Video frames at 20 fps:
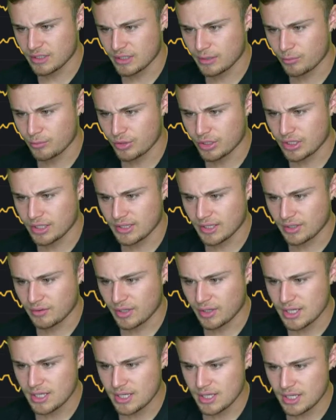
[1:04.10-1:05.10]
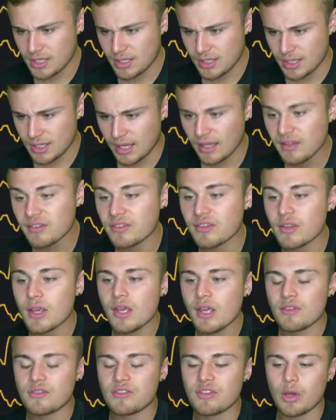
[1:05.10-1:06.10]
I am reading that right. Yes.
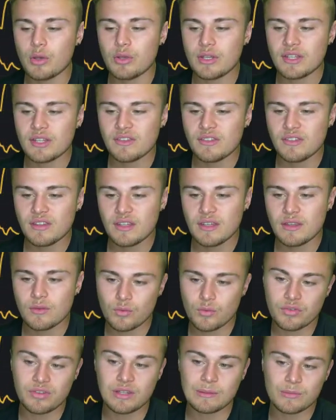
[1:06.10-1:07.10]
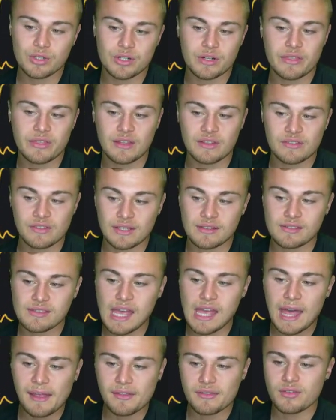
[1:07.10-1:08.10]
So you can see similar things like
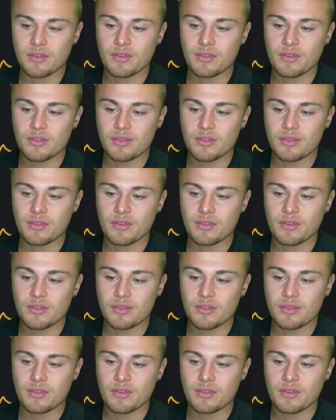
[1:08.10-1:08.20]
that.